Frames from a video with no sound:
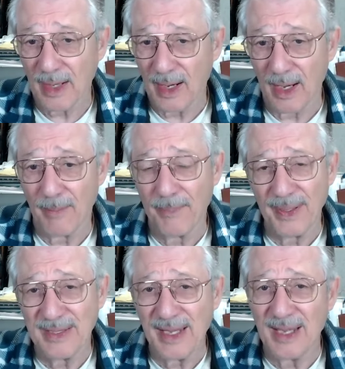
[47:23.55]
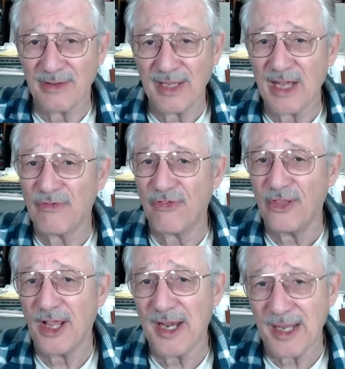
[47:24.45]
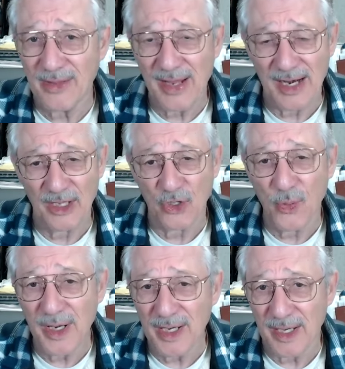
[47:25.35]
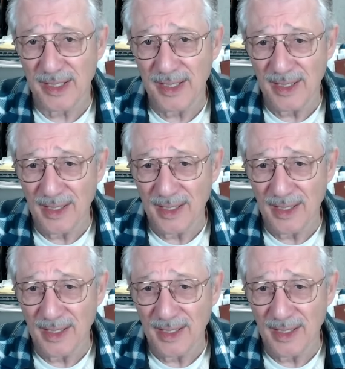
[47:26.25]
But that flooding of that liquidity